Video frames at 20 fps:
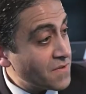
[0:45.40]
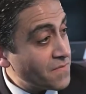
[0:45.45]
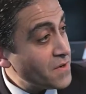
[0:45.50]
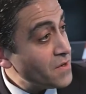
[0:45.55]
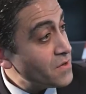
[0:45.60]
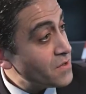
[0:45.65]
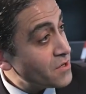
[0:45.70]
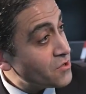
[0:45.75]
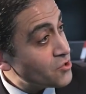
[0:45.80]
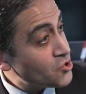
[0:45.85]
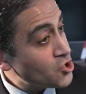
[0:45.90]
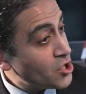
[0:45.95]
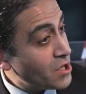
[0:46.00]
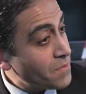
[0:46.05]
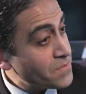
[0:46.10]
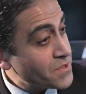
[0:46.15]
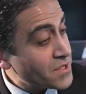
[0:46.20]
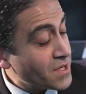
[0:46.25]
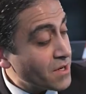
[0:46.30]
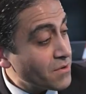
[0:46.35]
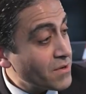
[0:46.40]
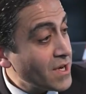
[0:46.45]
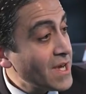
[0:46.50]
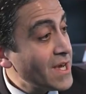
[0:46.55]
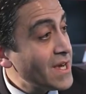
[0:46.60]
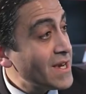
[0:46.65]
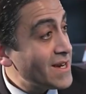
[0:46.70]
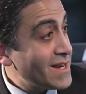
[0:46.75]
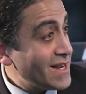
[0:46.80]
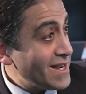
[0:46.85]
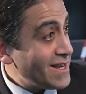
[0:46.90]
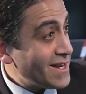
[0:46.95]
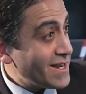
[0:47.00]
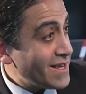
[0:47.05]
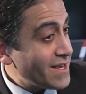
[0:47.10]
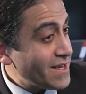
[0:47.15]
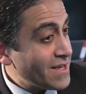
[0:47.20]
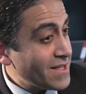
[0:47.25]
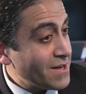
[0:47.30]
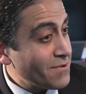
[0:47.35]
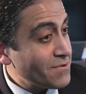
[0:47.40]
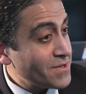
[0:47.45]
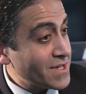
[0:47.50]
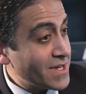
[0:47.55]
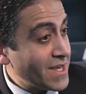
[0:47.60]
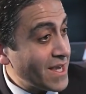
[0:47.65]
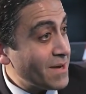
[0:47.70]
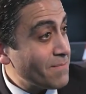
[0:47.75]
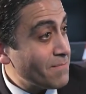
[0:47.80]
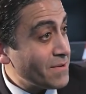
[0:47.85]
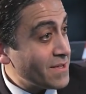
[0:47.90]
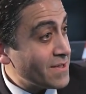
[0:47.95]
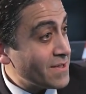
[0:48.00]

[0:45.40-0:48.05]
to fill those jobs, so clearly there is a gap